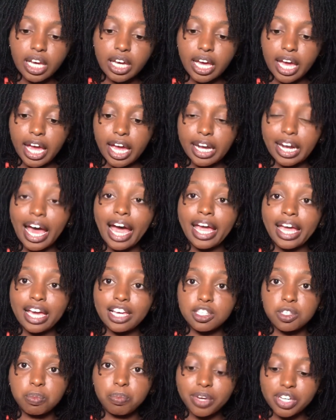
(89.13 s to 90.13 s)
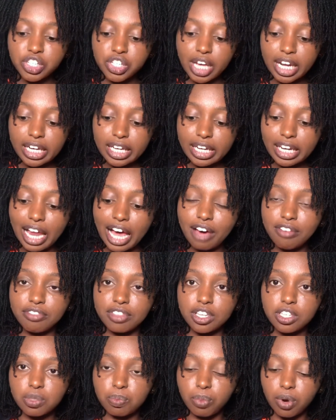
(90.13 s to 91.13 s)
and I especially love
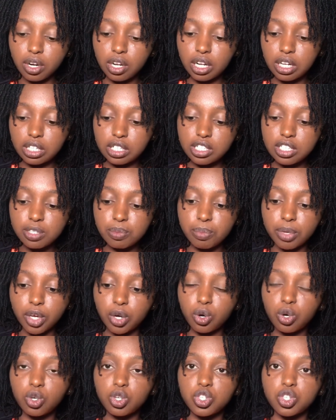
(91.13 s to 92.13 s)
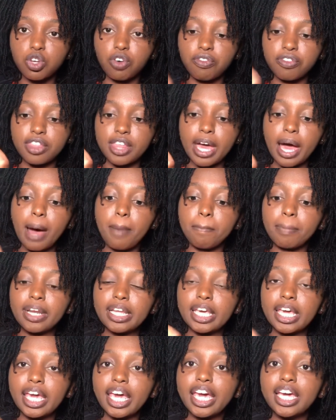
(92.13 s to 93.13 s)
these bottles because of the
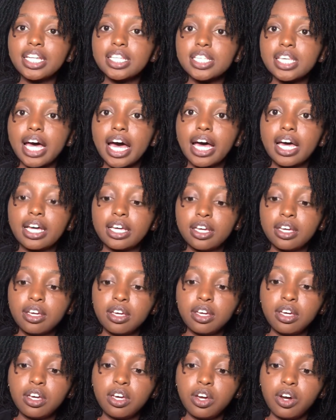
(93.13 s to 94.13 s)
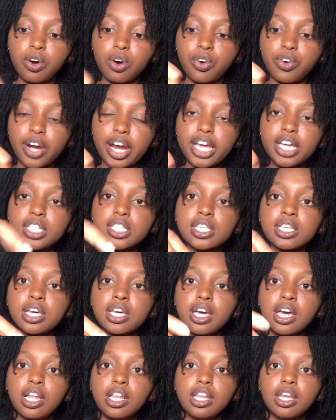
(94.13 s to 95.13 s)
applicator. All right,
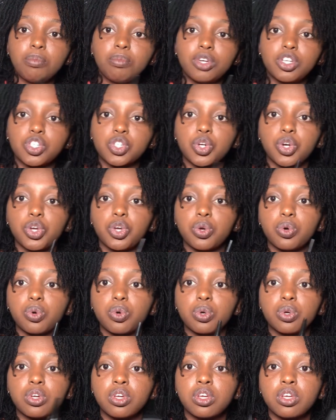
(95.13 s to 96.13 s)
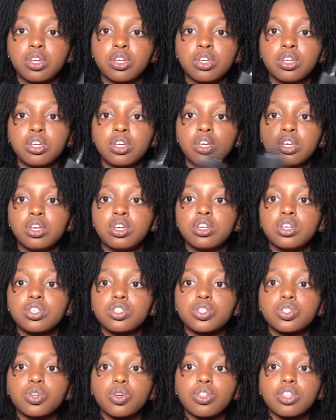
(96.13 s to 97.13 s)
let me show you.
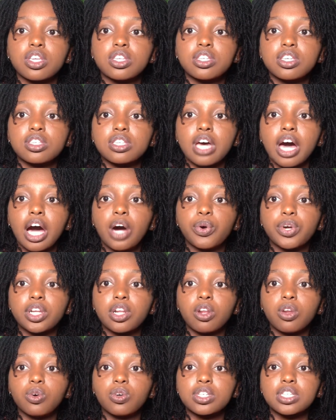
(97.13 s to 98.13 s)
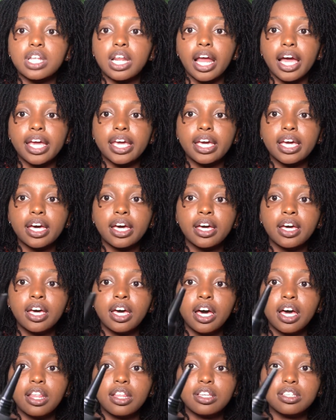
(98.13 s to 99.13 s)
So this is how it looks like.
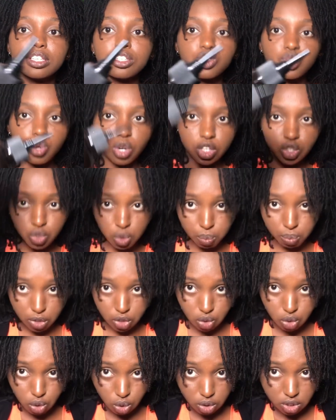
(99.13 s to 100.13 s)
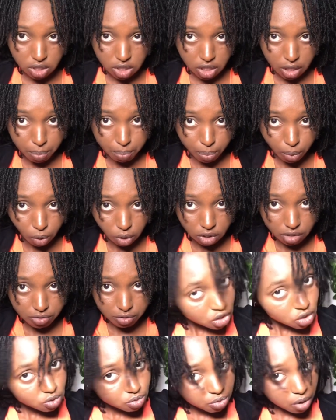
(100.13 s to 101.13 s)
This is going to be so simple
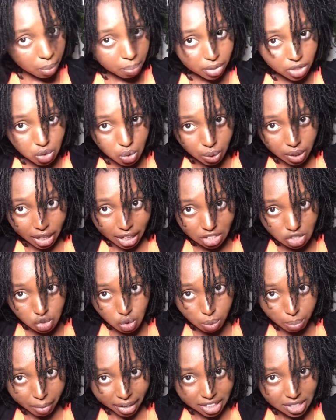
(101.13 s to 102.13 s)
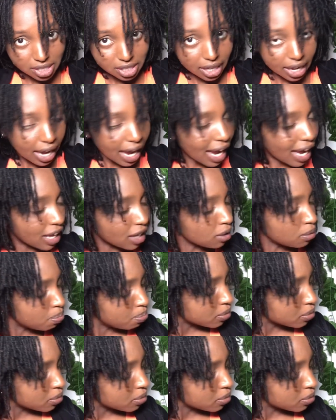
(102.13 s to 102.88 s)
for me to get to my scalp,